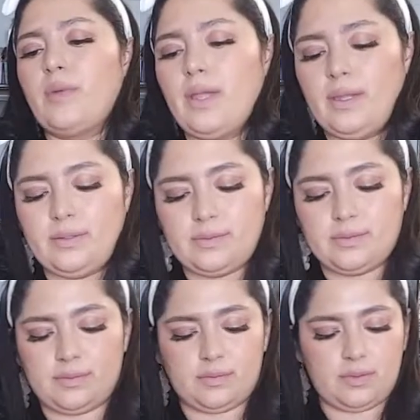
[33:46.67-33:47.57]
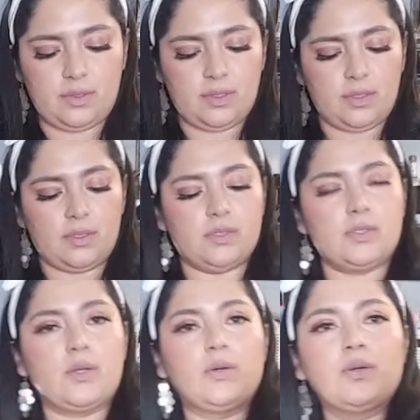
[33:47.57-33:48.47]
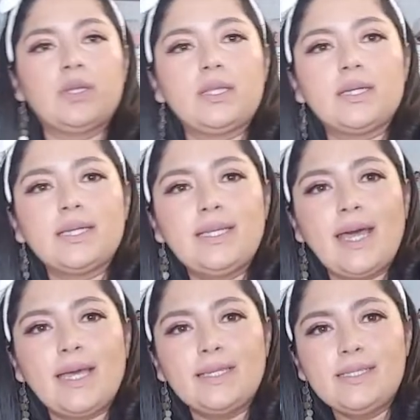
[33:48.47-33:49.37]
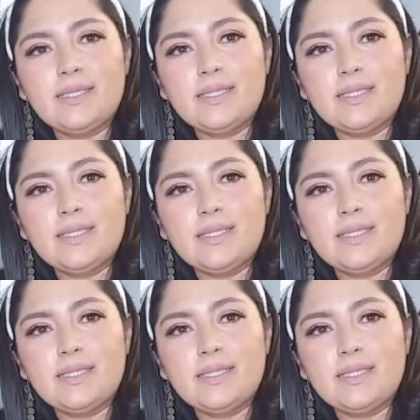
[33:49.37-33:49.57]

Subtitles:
Right. So they're looking nice.